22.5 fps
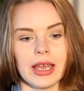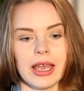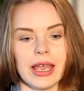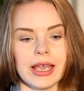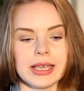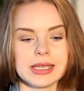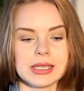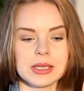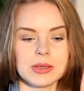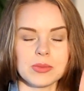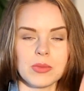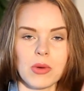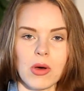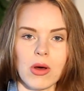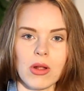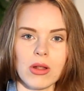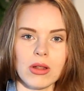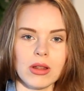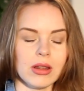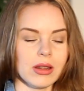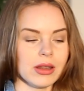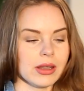a
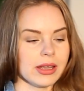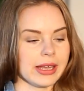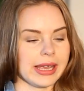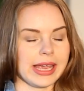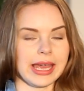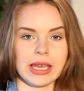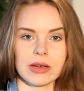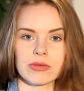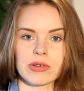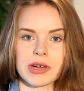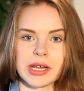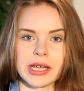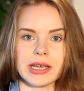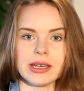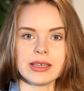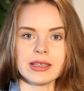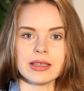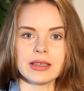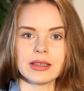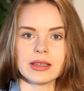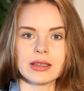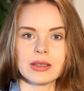small
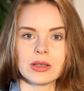area